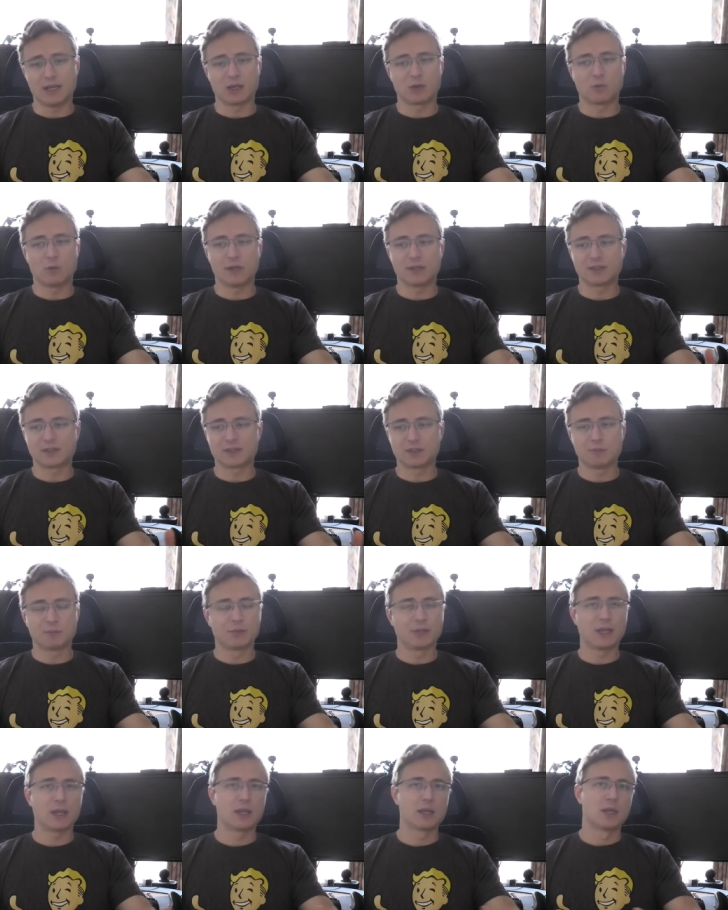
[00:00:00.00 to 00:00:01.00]
Quite
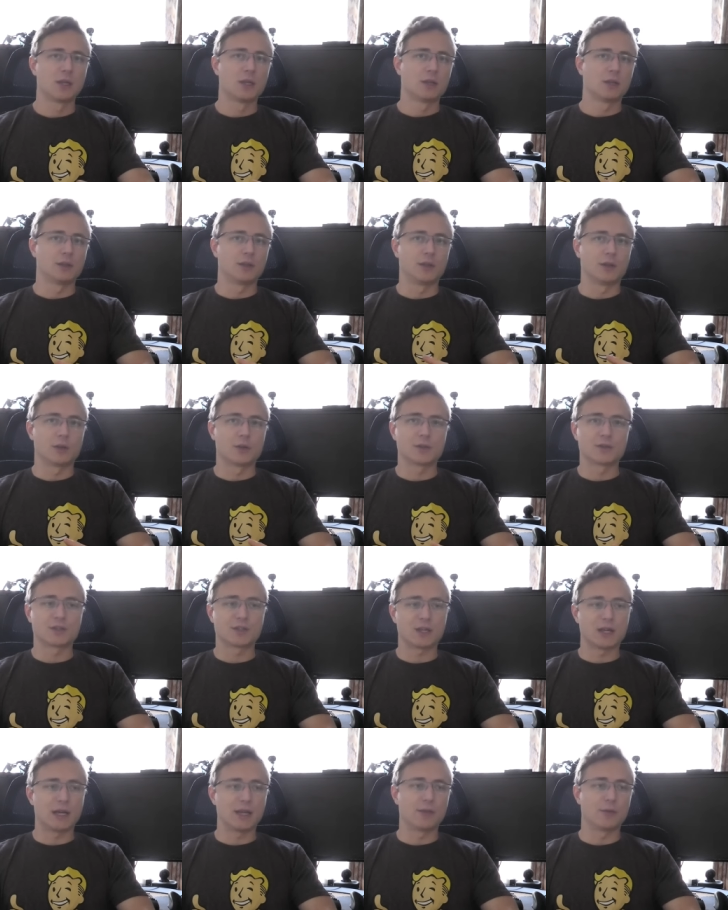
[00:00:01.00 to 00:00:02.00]
simply,
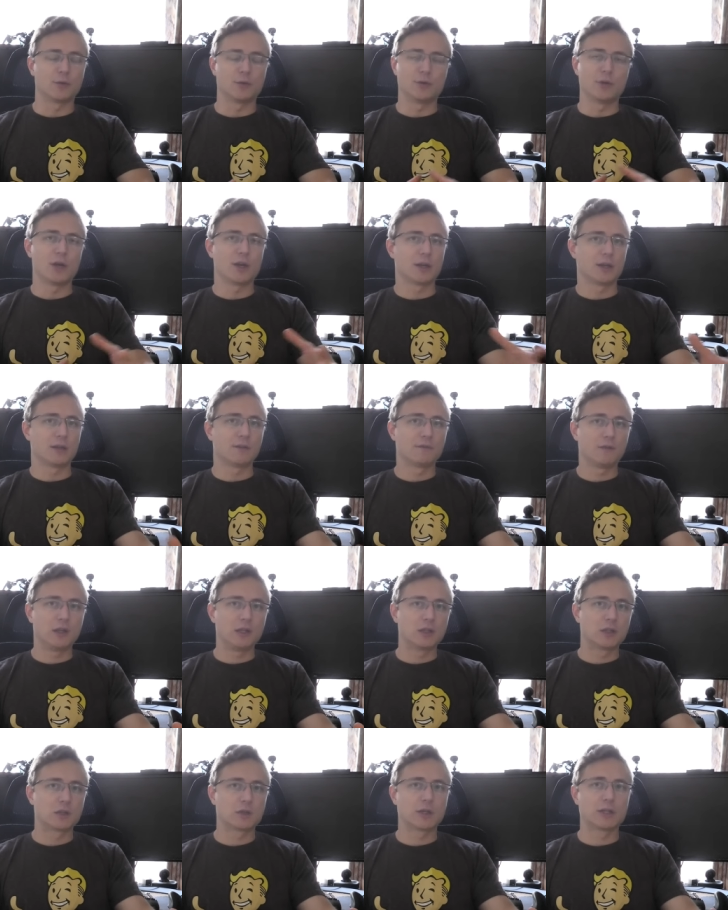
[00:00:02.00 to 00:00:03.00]
there's either not enough
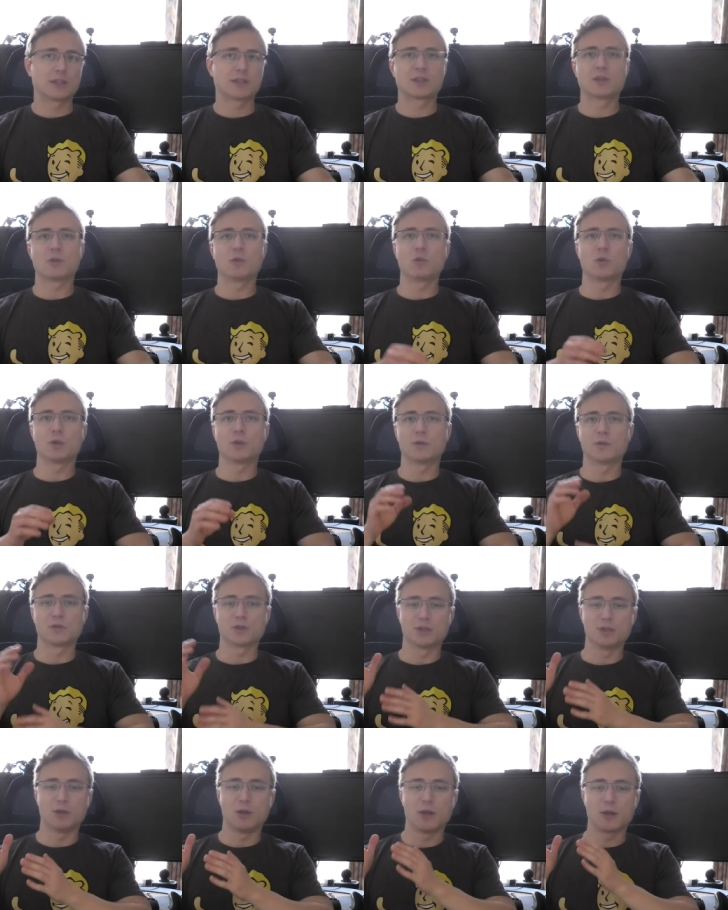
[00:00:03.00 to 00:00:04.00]
interest, or
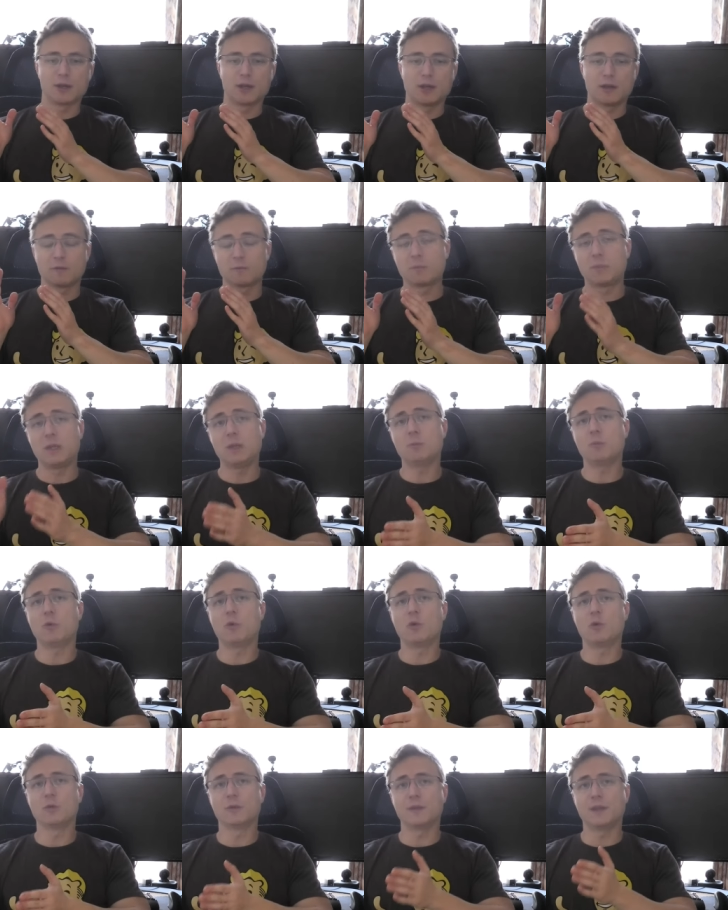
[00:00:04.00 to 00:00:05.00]
there's not enough
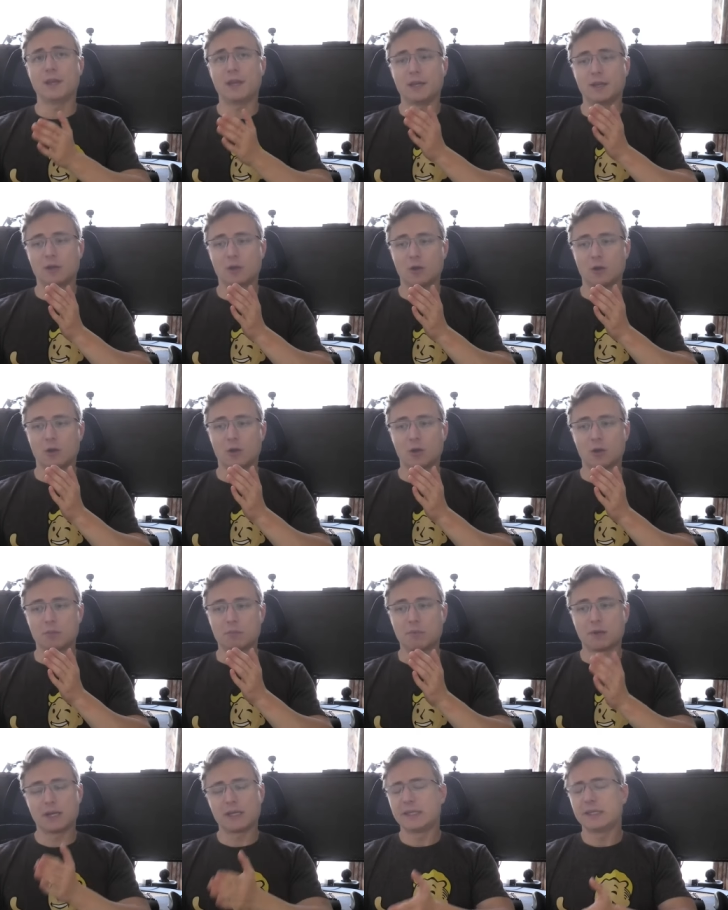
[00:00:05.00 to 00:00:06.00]
people that are
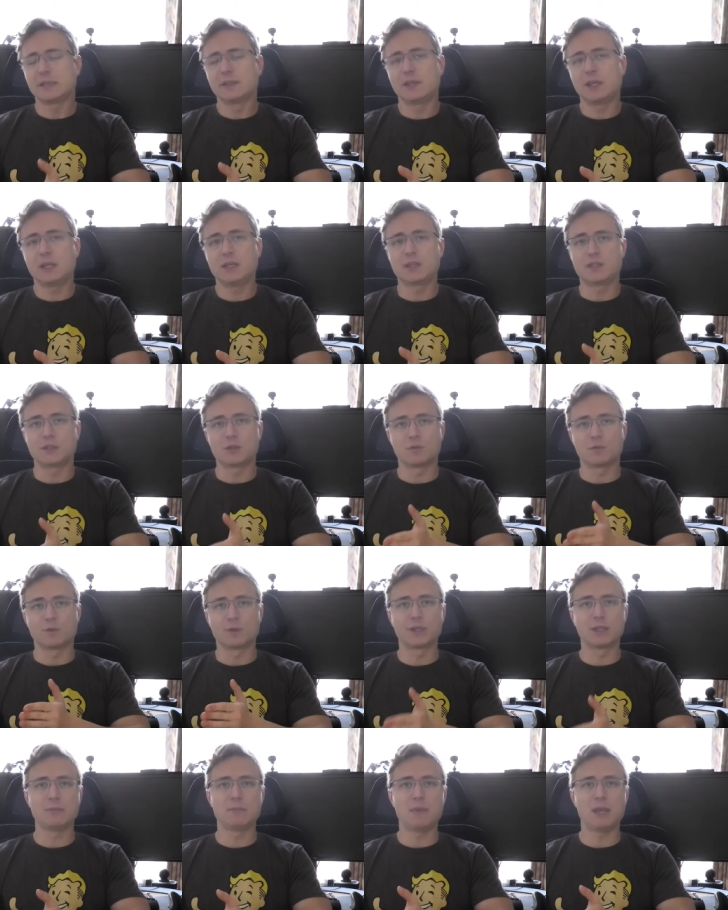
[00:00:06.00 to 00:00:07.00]
buying these to
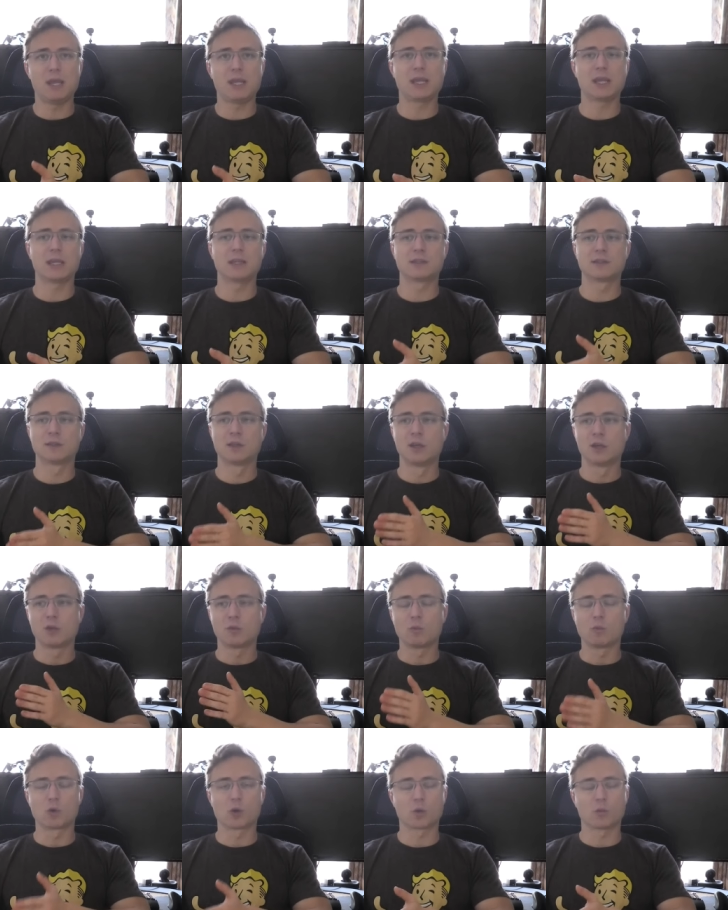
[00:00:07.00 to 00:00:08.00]
really make it
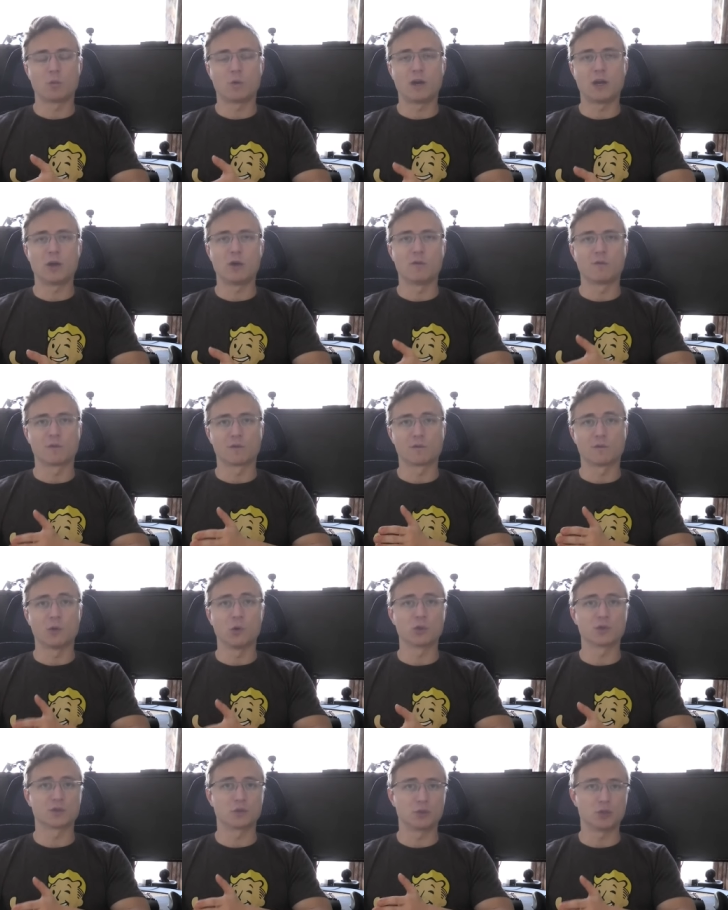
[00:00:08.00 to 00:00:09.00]
worthwhile for
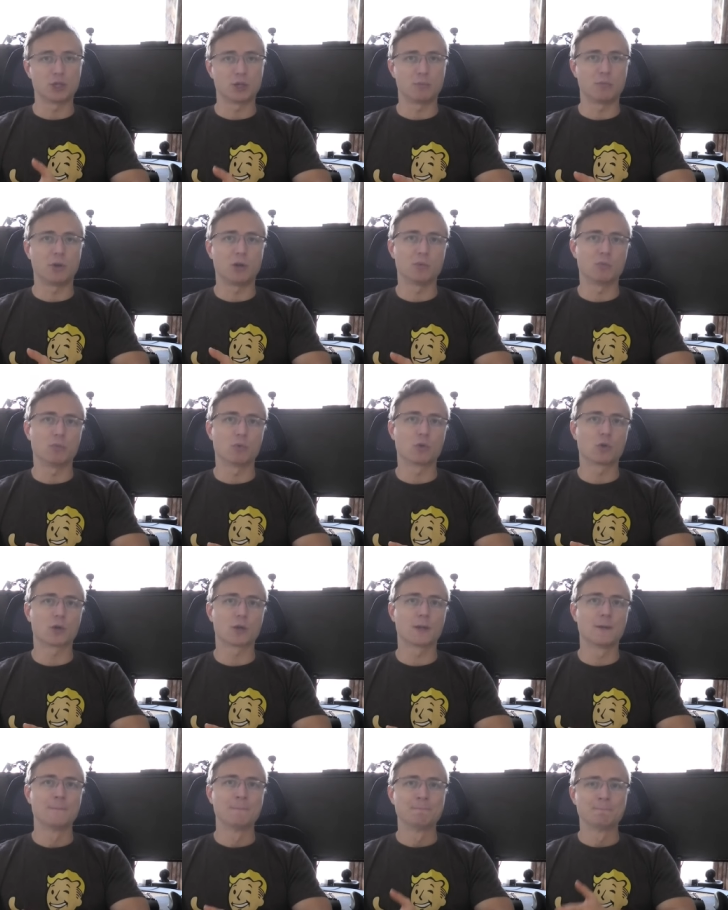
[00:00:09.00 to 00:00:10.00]
folks to jump on
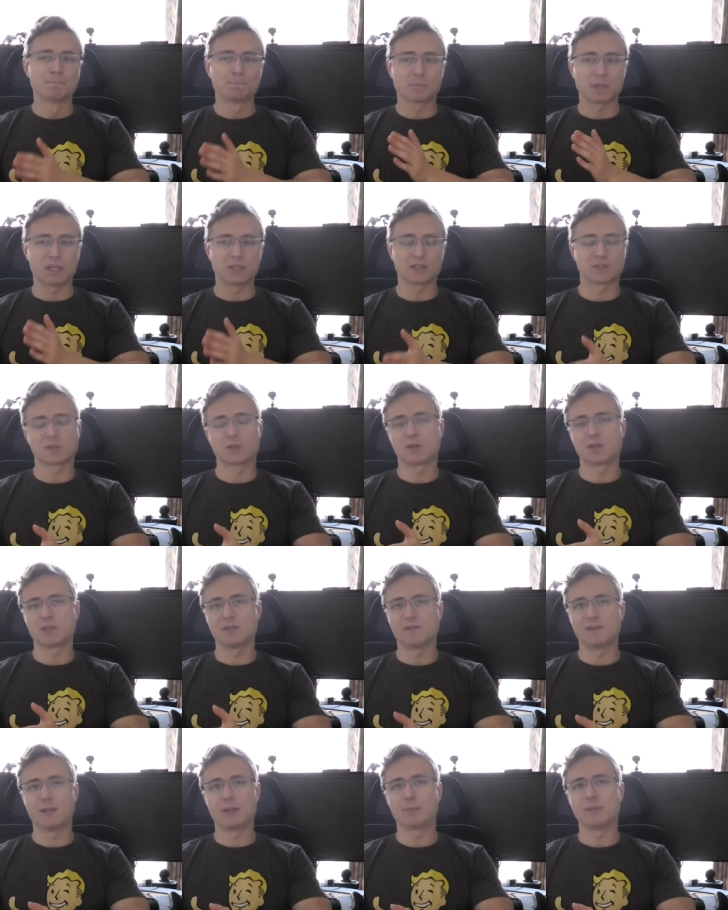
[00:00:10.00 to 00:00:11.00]
board and start
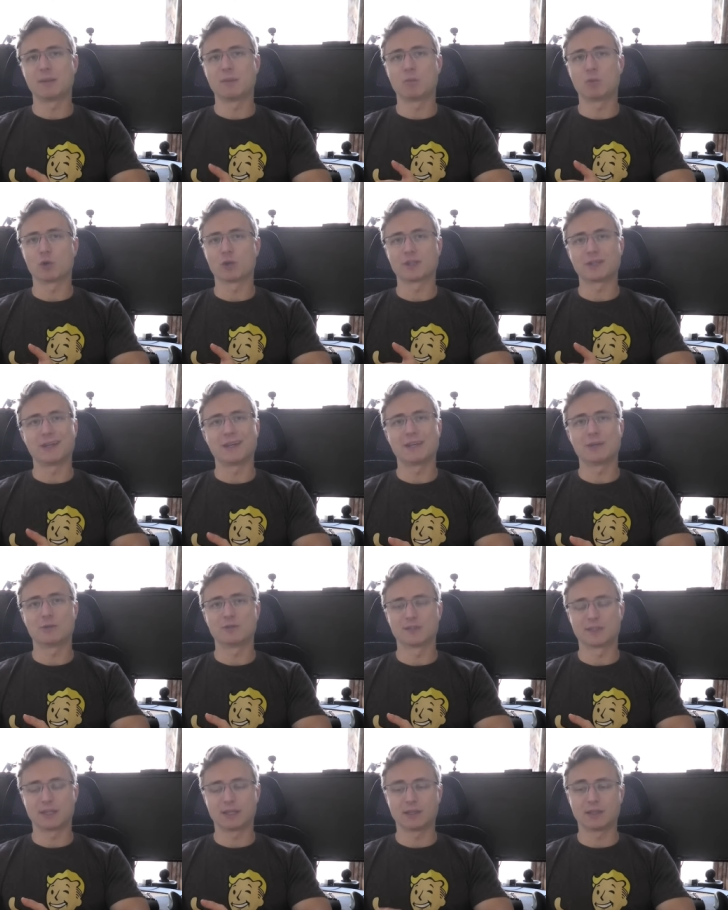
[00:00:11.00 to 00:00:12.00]
developing more
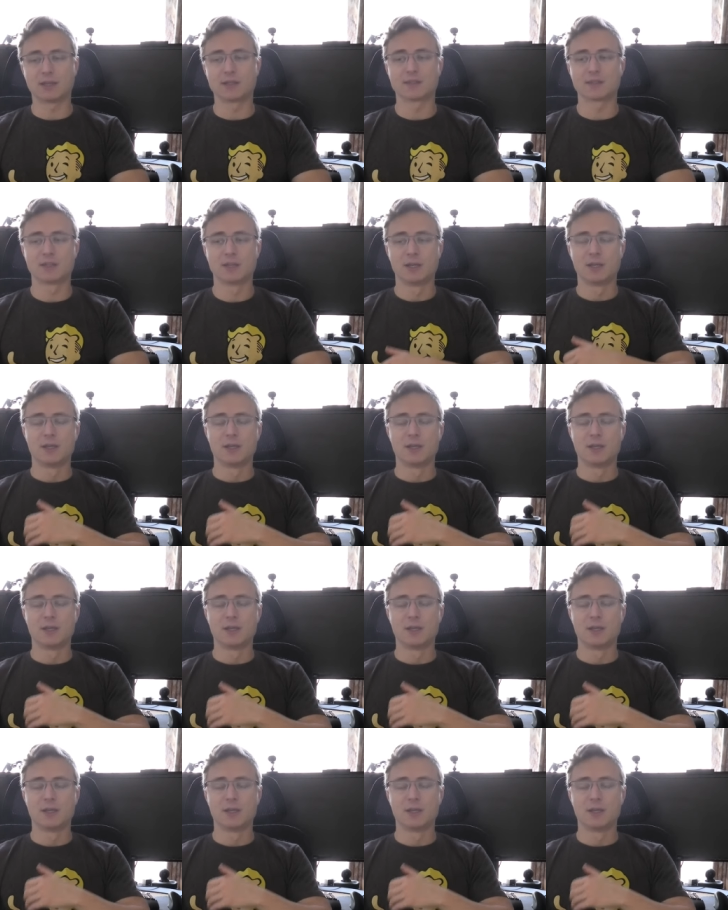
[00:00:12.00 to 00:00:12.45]
titles like this.